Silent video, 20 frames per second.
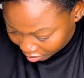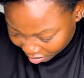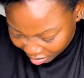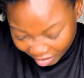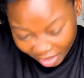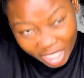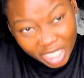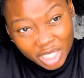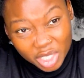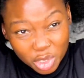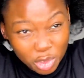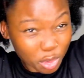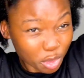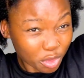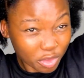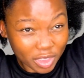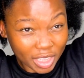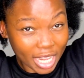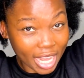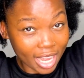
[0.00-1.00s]
being too
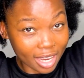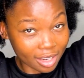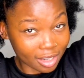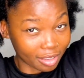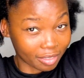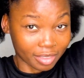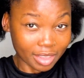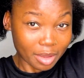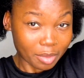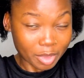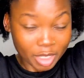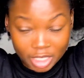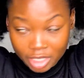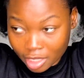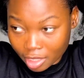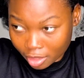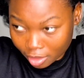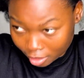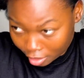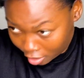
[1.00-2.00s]
flat, if that makes
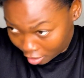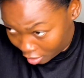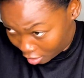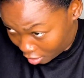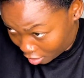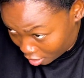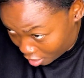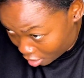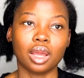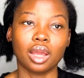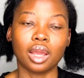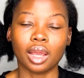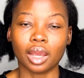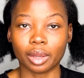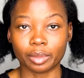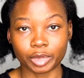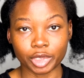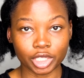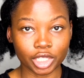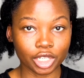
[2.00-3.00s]
sense.
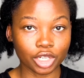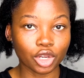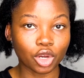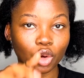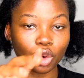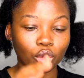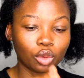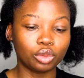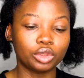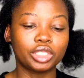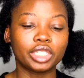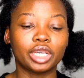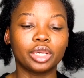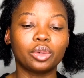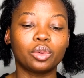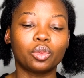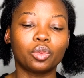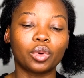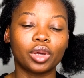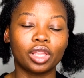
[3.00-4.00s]
I'm just gonna hold
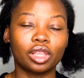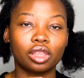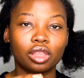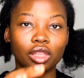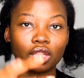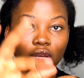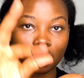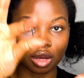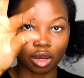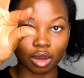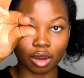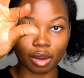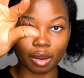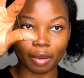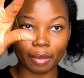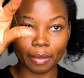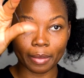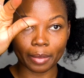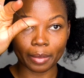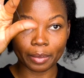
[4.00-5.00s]
it with a
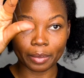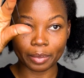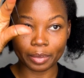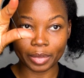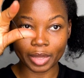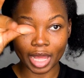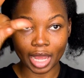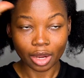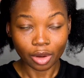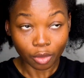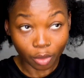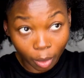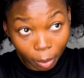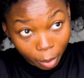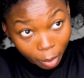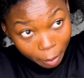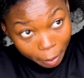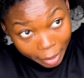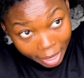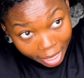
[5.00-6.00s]
black
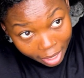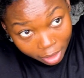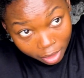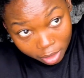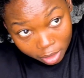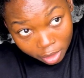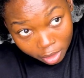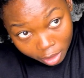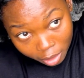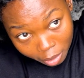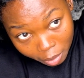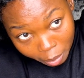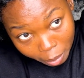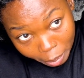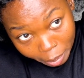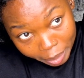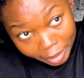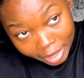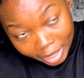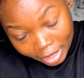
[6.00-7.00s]
rubber band,
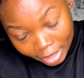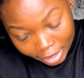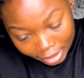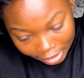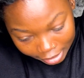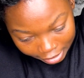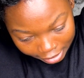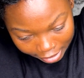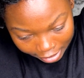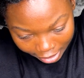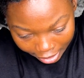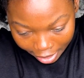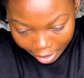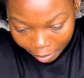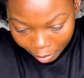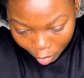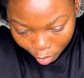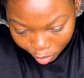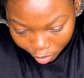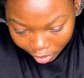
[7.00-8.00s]
but I'm
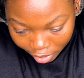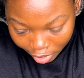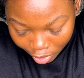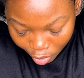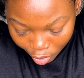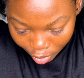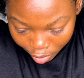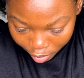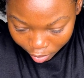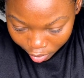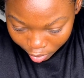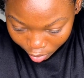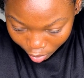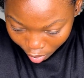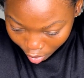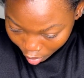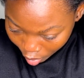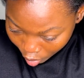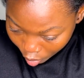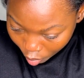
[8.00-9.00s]
only going to
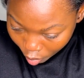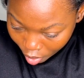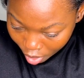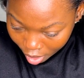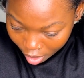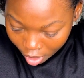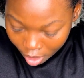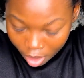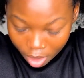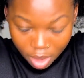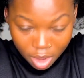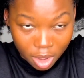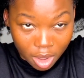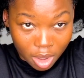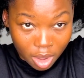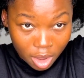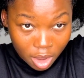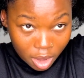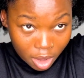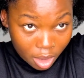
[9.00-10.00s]
go
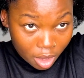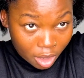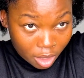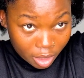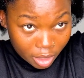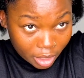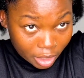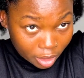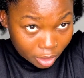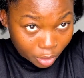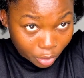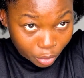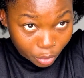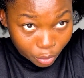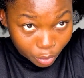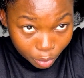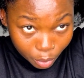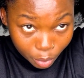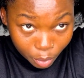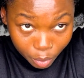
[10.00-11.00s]

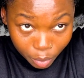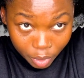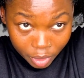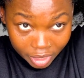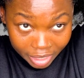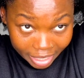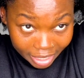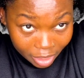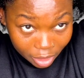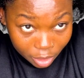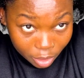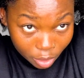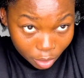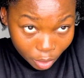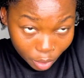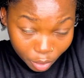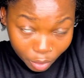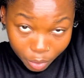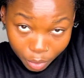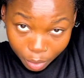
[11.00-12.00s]
through
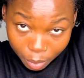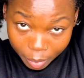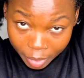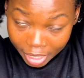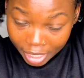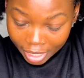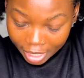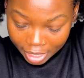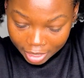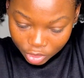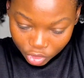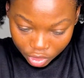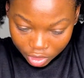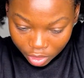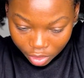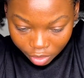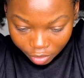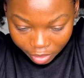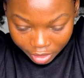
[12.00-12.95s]
my hair just 3